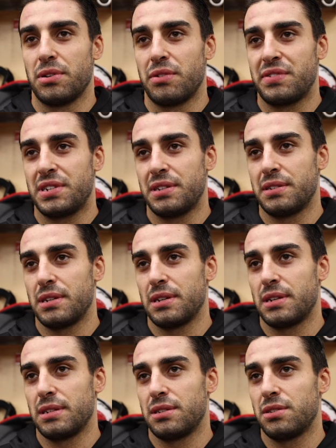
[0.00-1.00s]
we've seemed
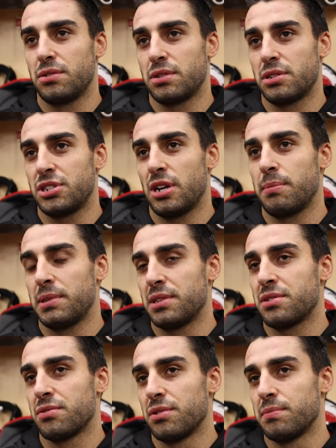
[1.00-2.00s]
to do a good job in
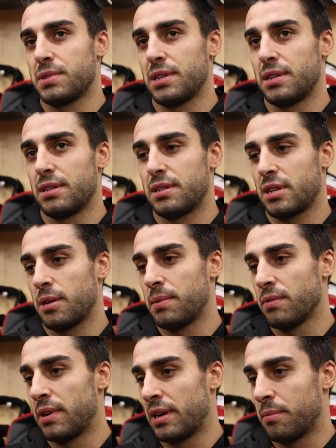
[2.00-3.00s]
this room to come
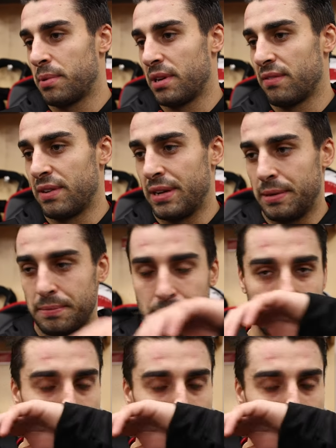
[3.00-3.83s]
out ready to play every night.